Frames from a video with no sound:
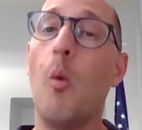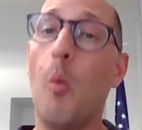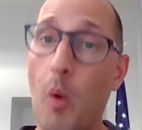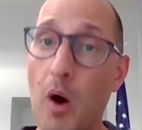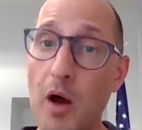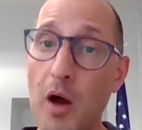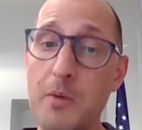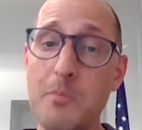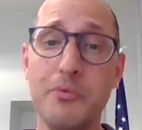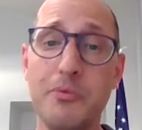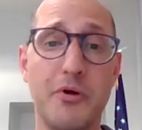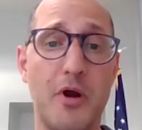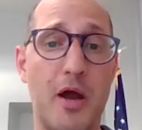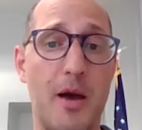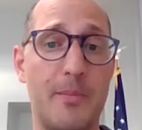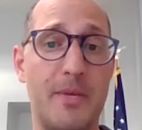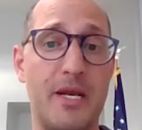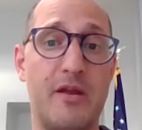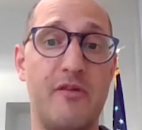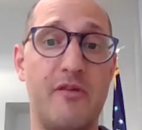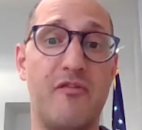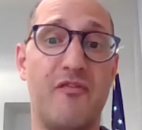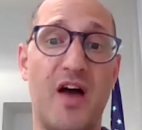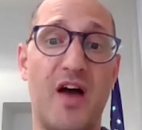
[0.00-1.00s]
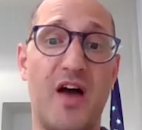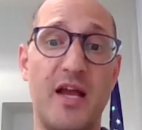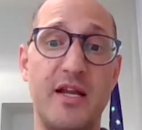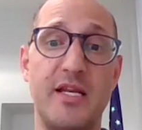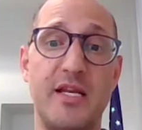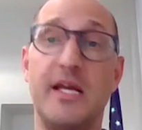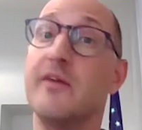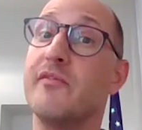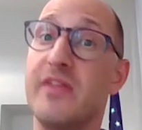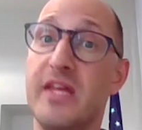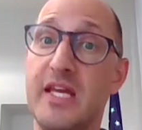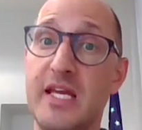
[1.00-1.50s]
One prominent
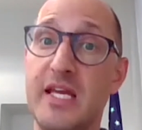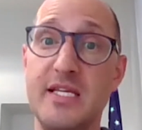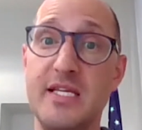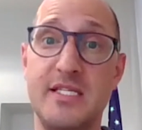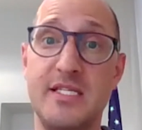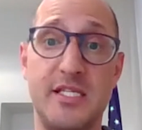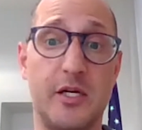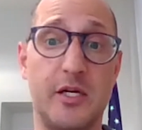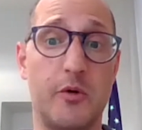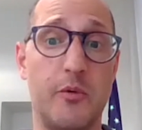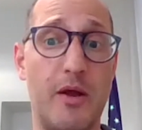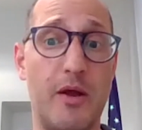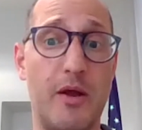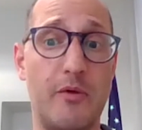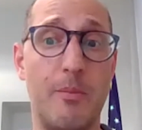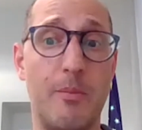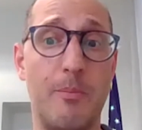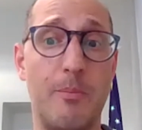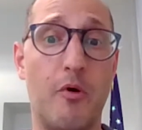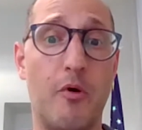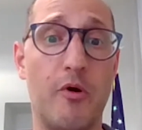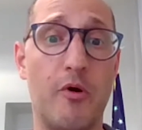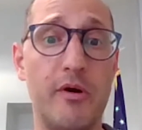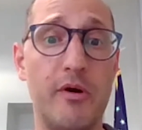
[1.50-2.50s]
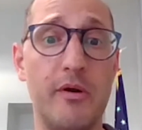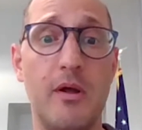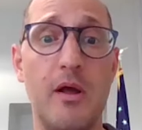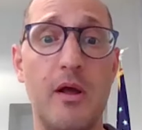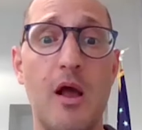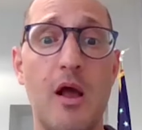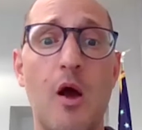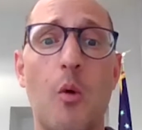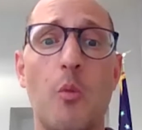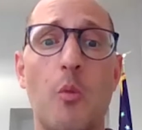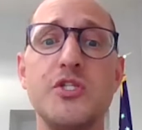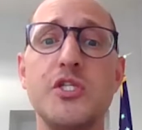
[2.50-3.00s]
finding of the e-cigarette report
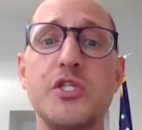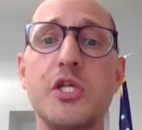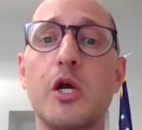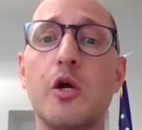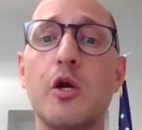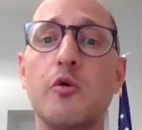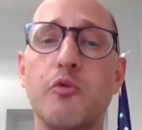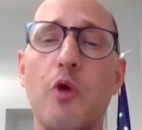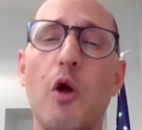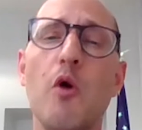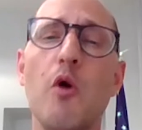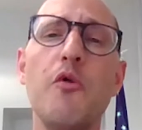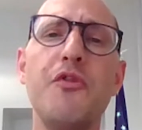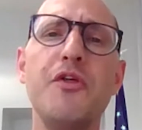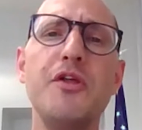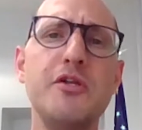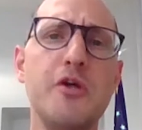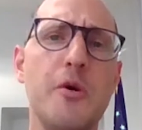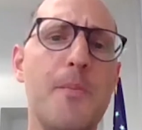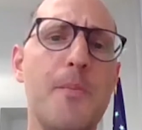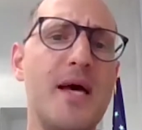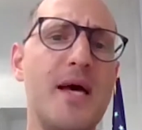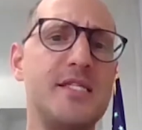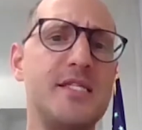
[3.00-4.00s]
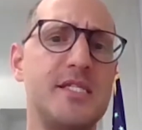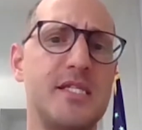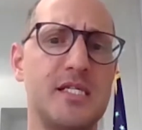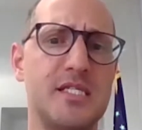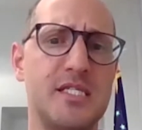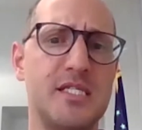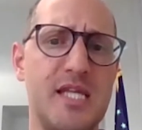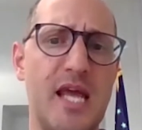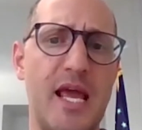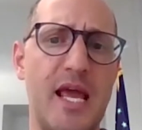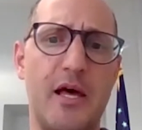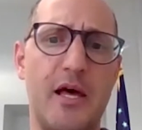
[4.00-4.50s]
was the growth in domestic
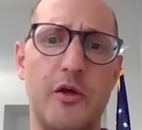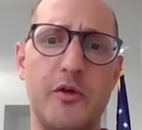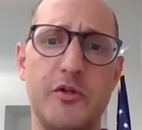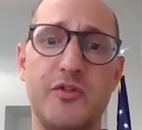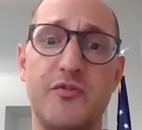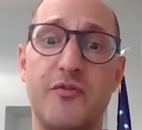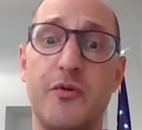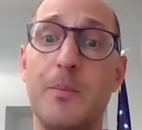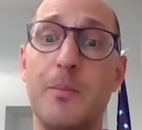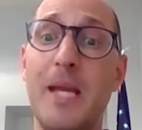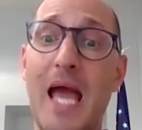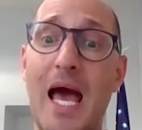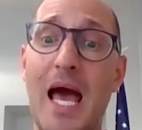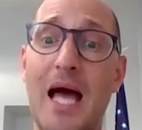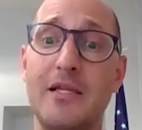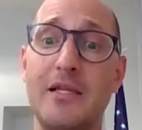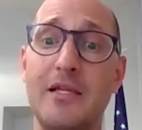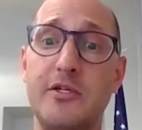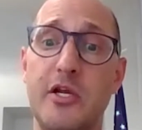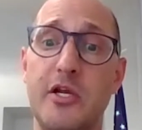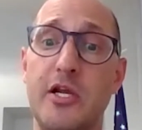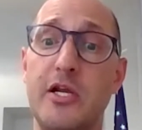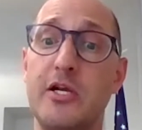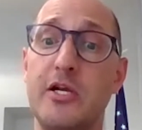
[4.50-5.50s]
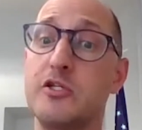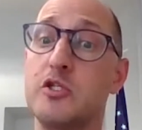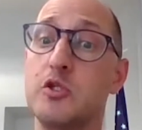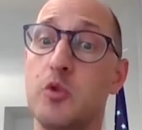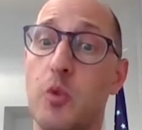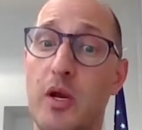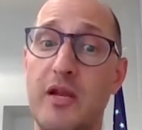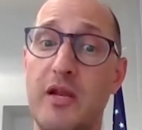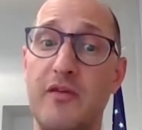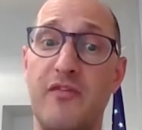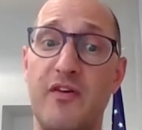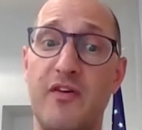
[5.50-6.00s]
sales from calendar years
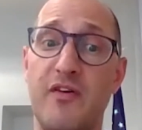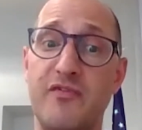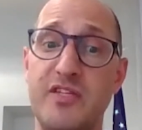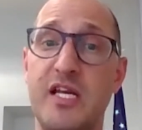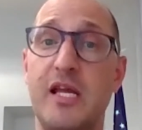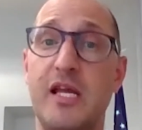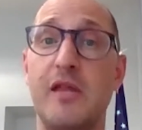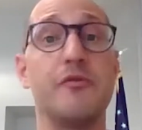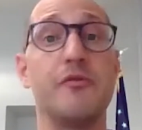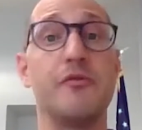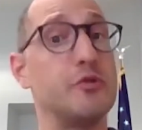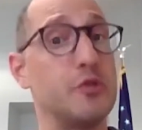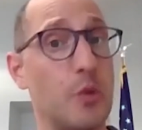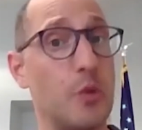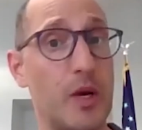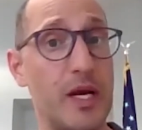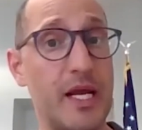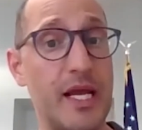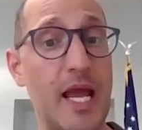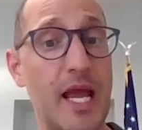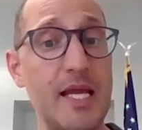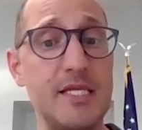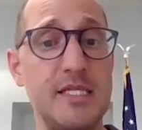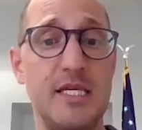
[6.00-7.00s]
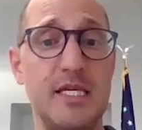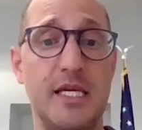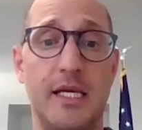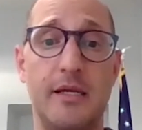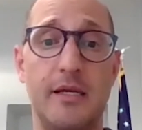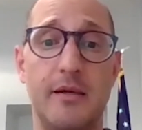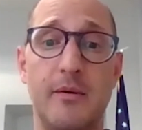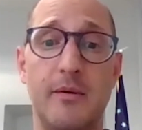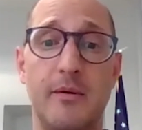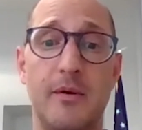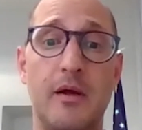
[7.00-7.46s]
2015 through 2018.